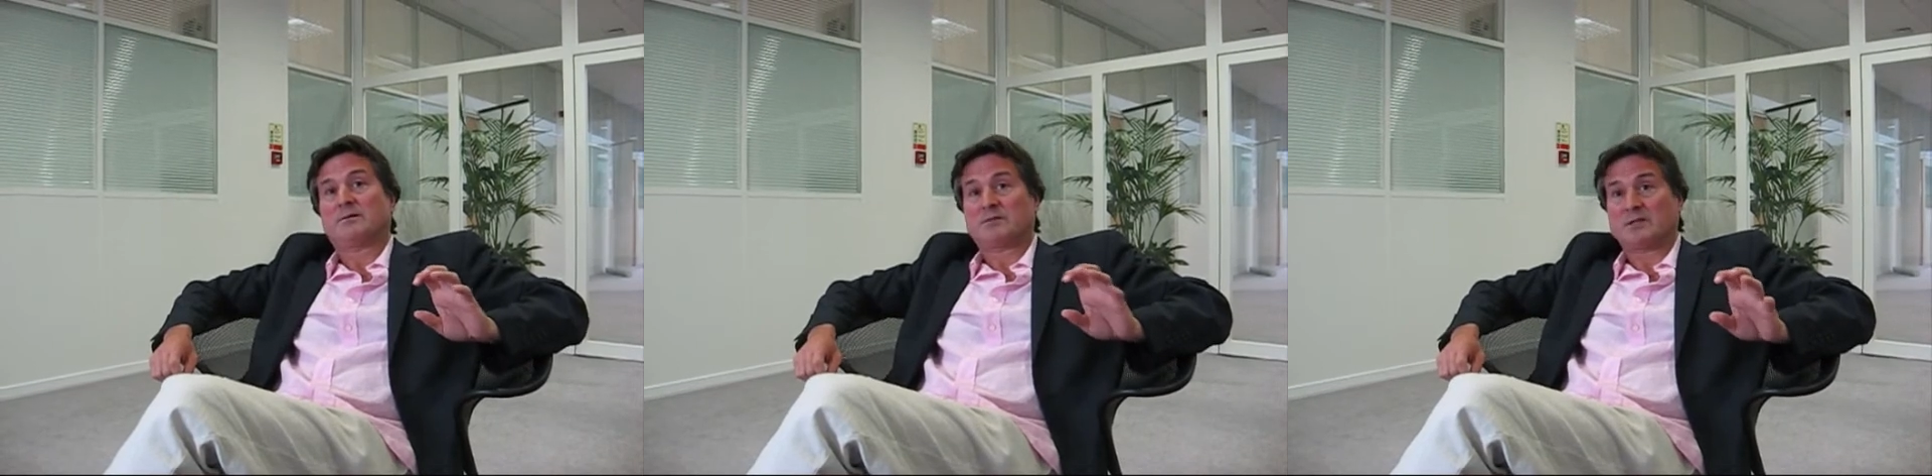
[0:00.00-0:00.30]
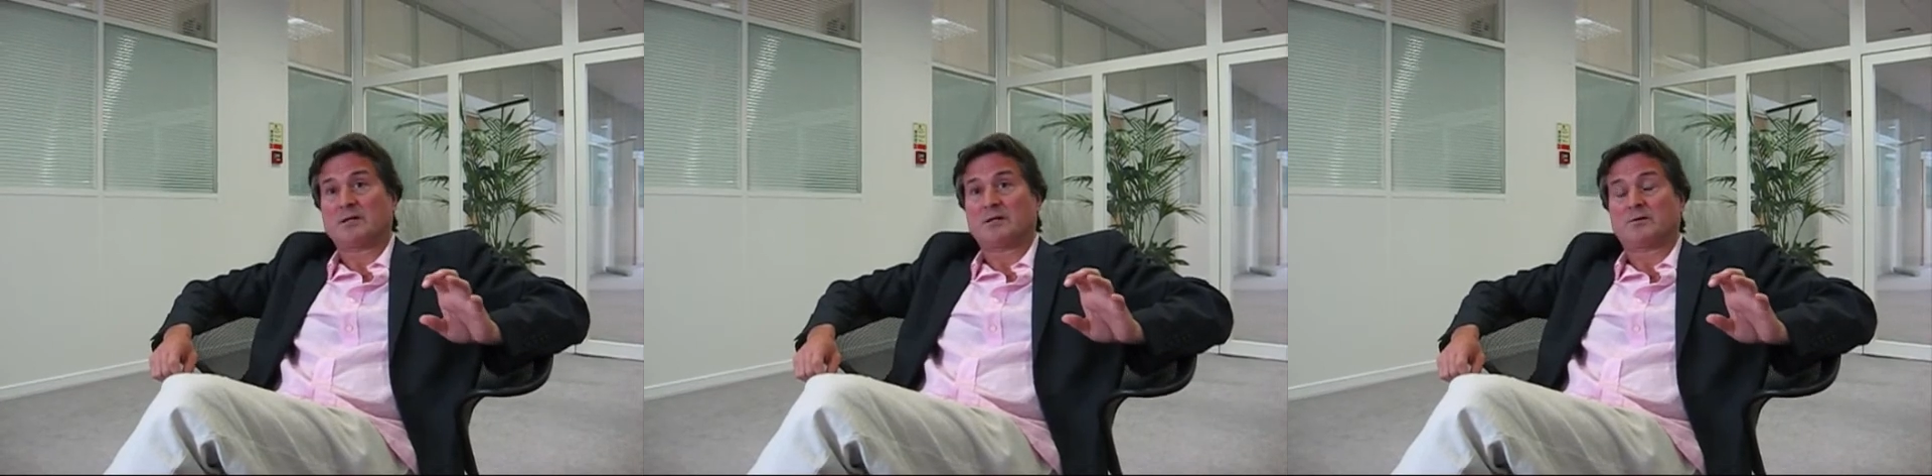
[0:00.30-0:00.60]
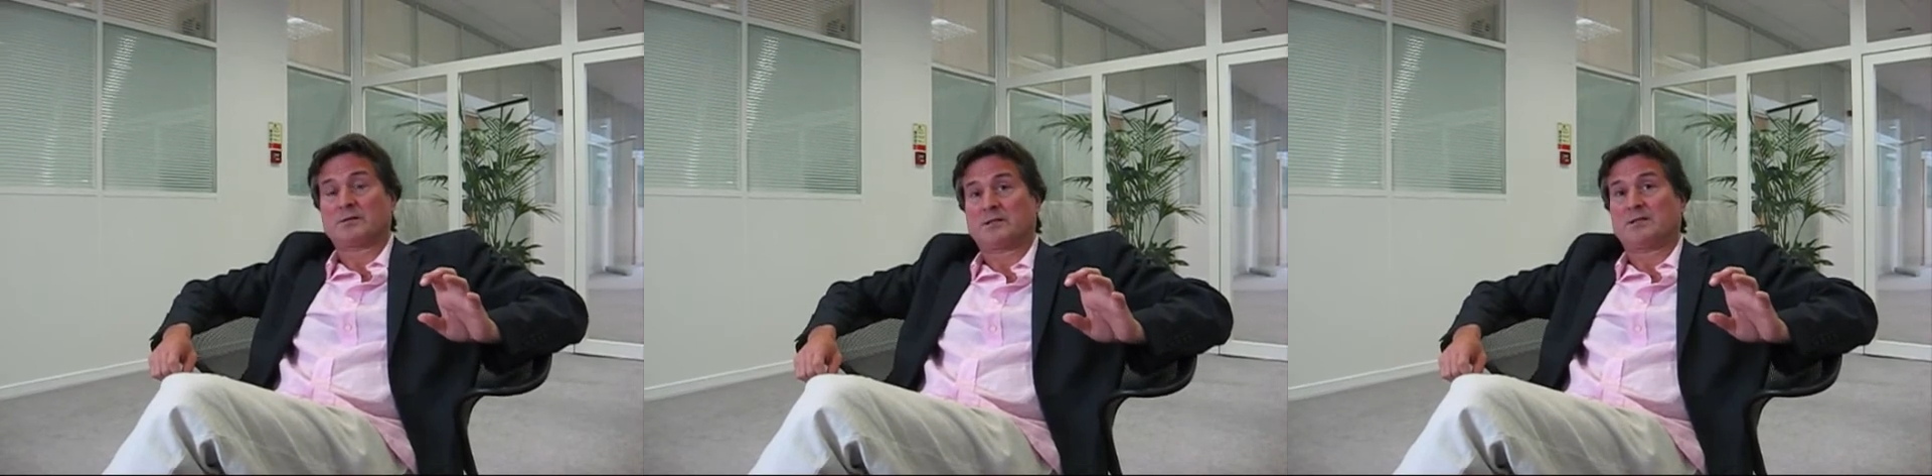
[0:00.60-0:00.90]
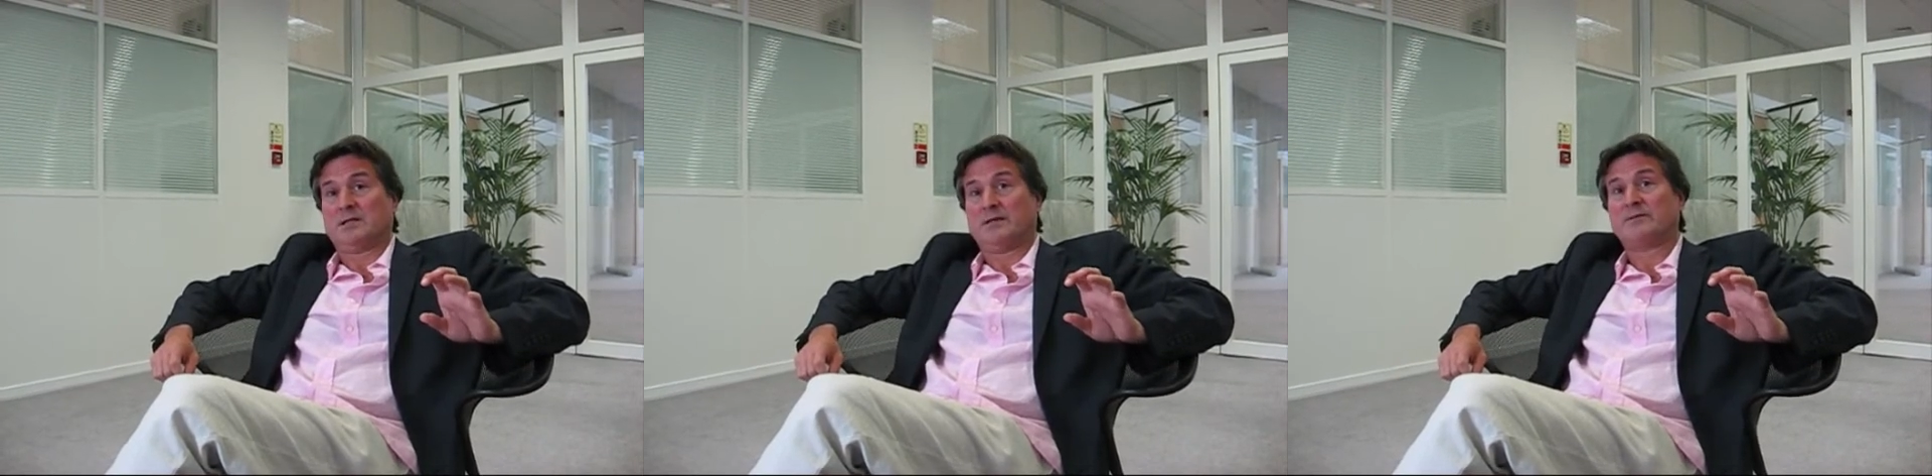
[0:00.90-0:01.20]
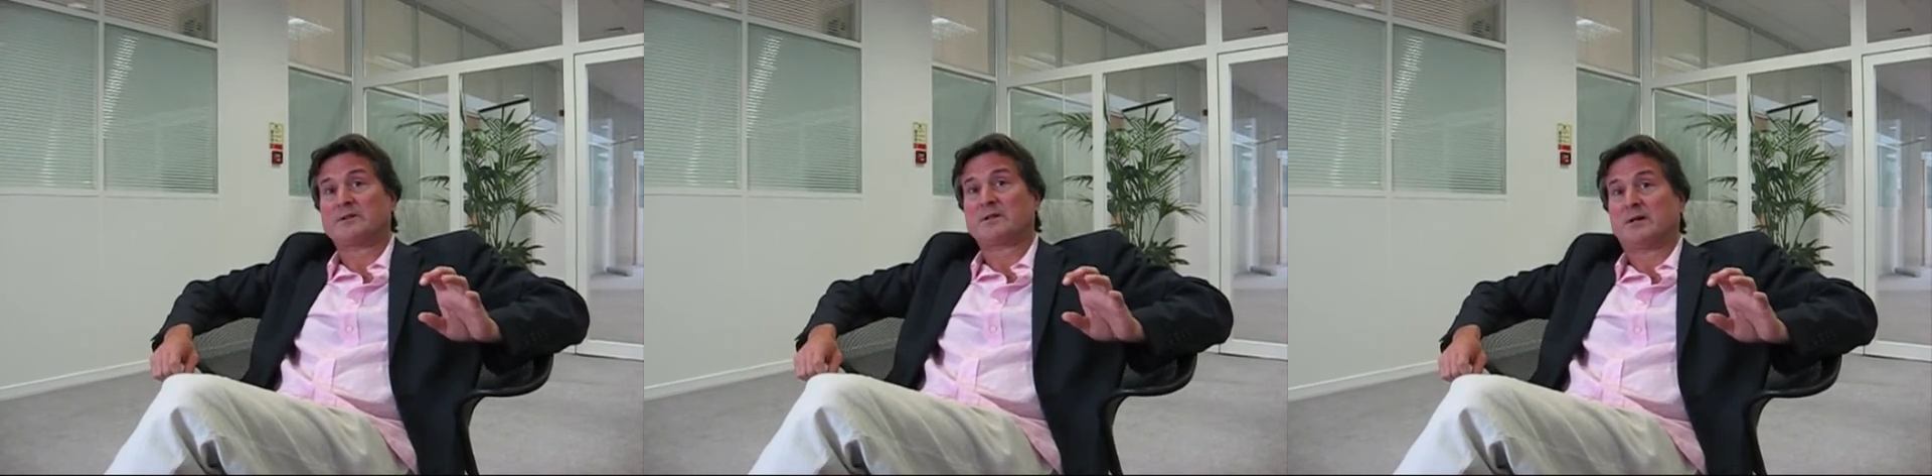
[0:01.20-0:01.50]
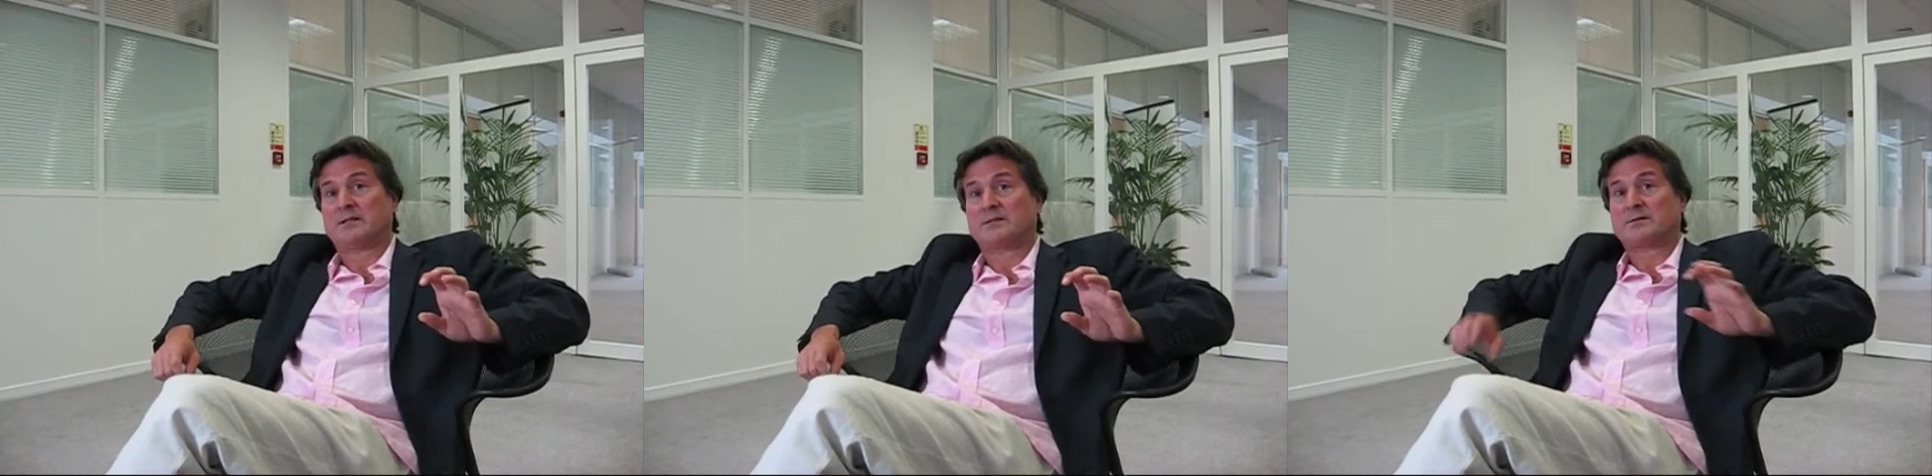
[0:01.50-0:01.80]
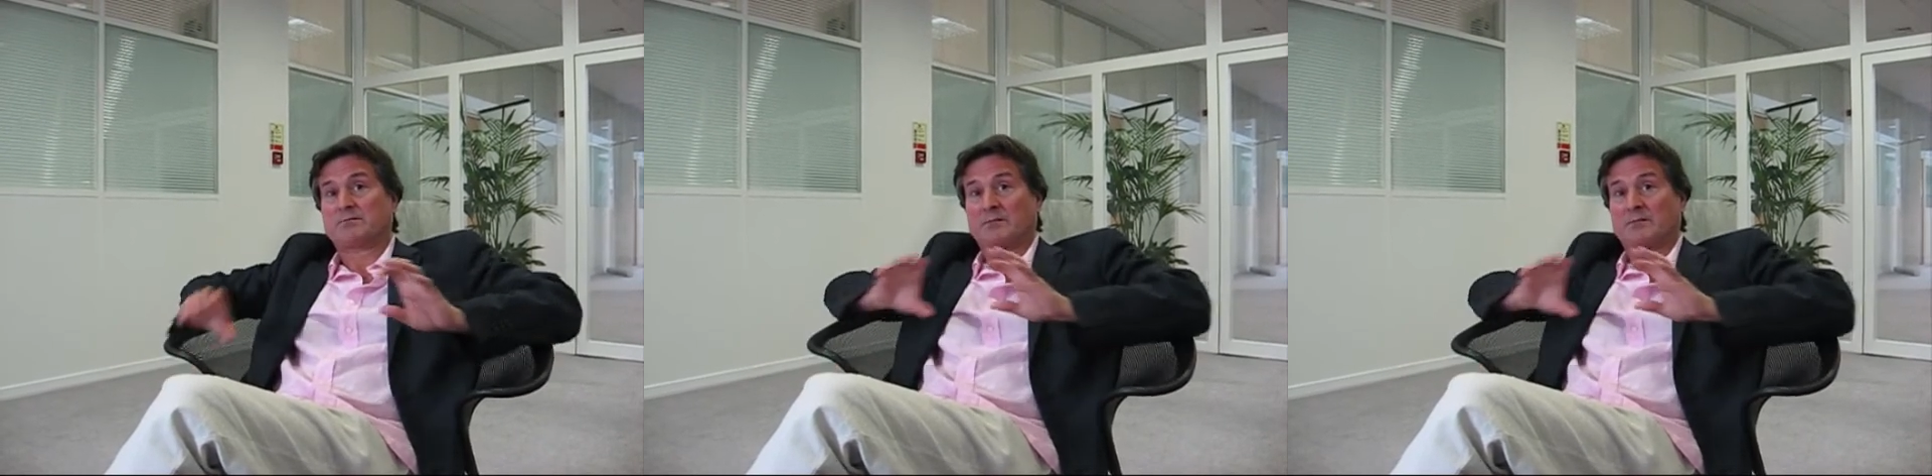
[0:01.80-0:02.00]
cytotoxic T lymphocytes,